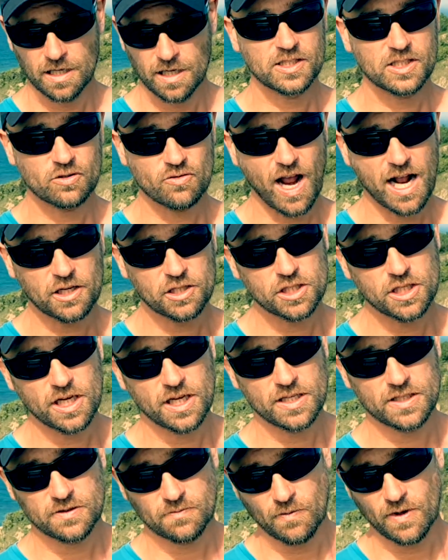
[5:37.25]

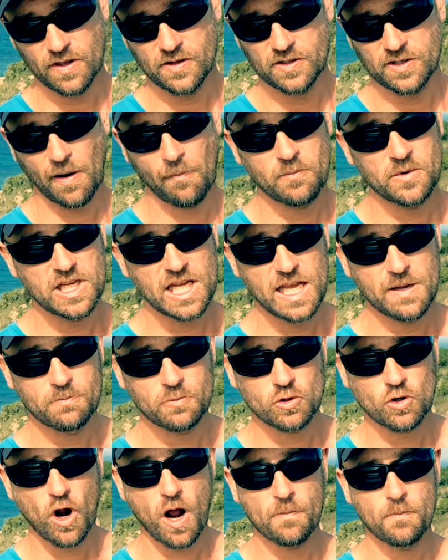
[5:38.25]
structures with some deep
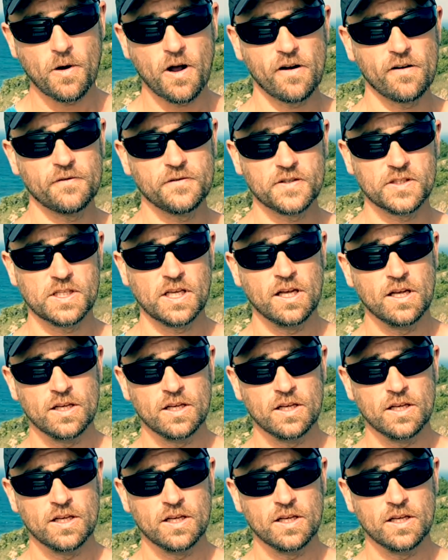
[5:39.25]
drop-offs.